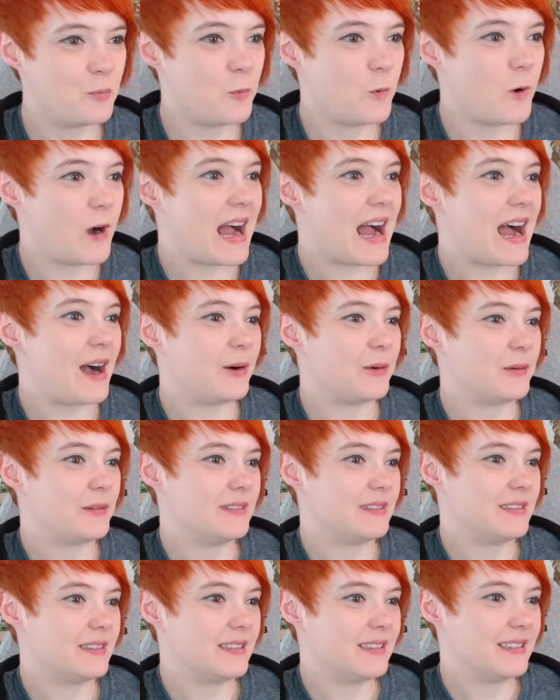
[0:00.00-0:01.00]
Wow.
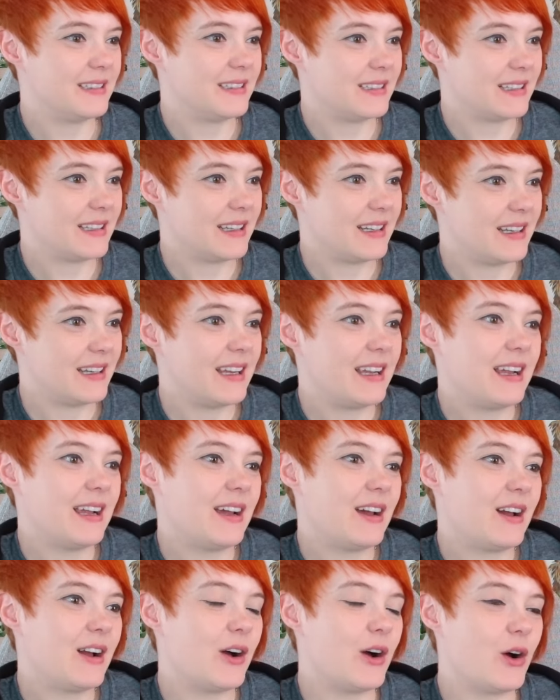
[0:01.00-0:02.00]

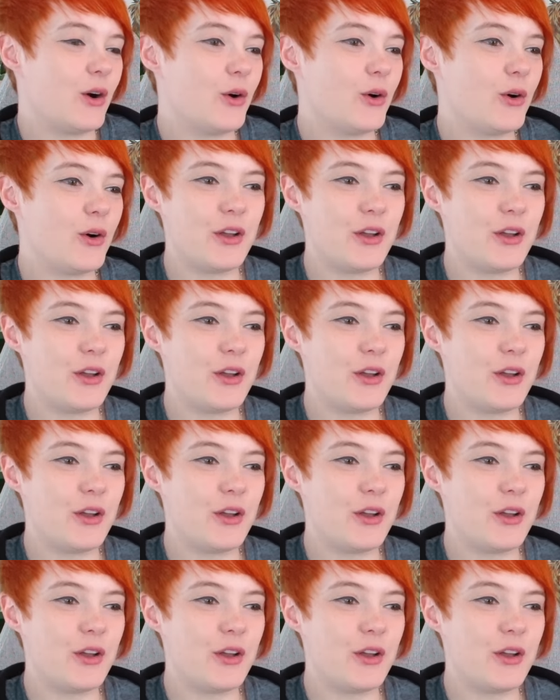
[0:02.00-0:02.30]
Oh,